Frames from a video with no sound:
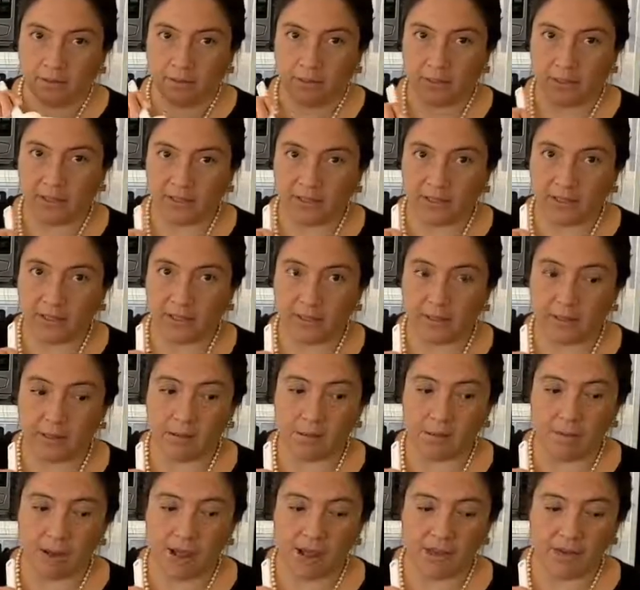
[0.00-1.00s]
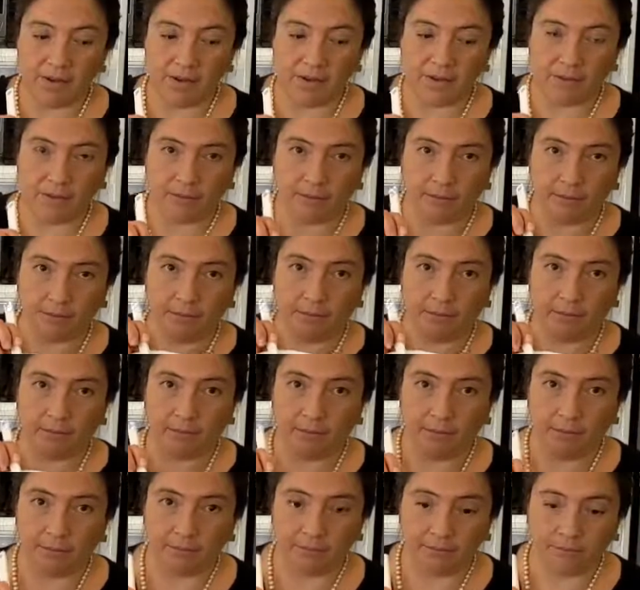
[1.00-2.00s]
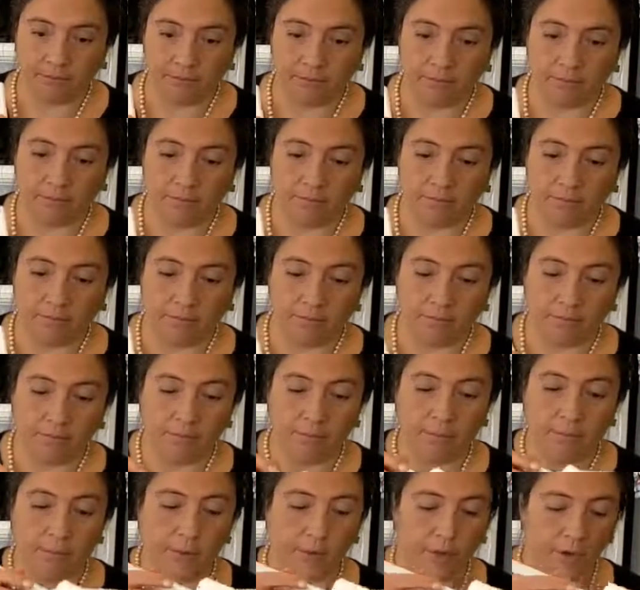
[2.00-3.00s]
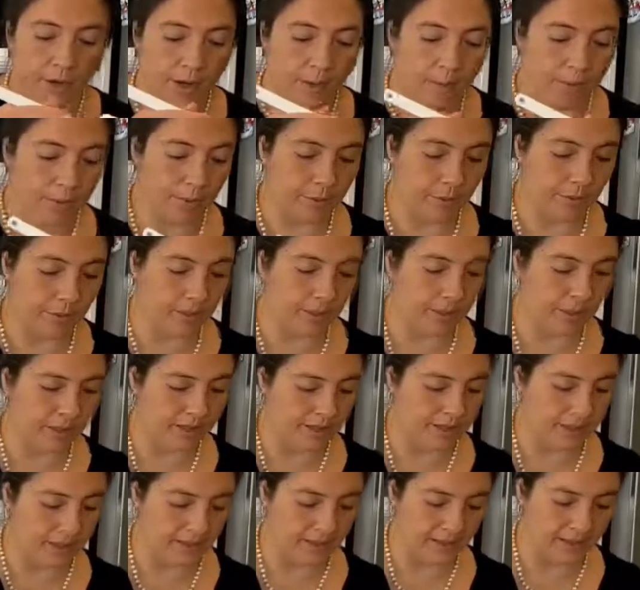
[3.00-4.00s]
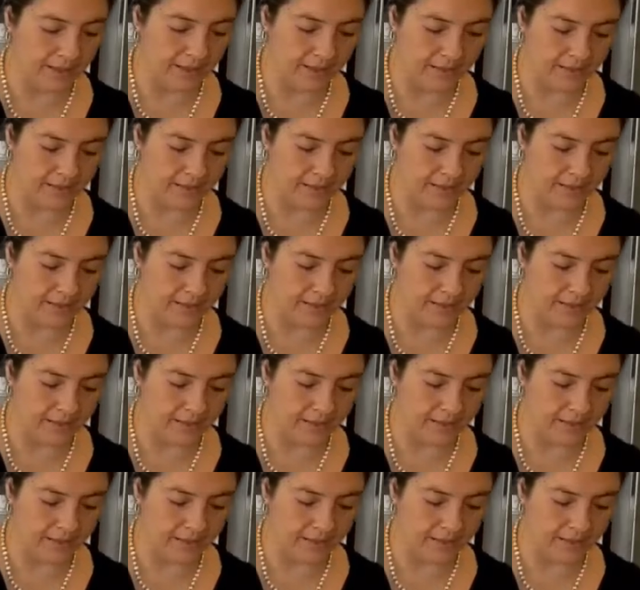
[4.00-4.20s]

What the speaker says: This is still mother. We're gonna put her aside.